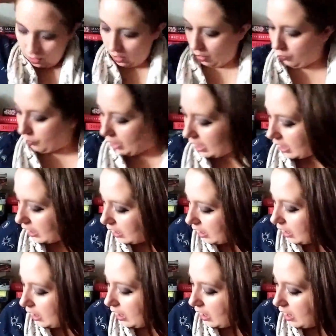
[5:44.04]
Alrighty,
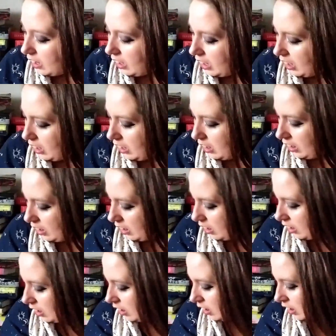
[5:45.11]
and then,
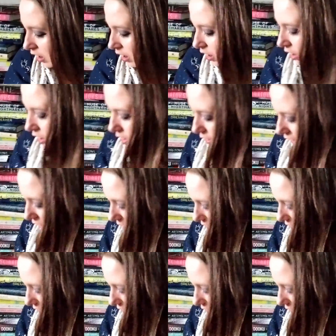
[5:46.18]
okay,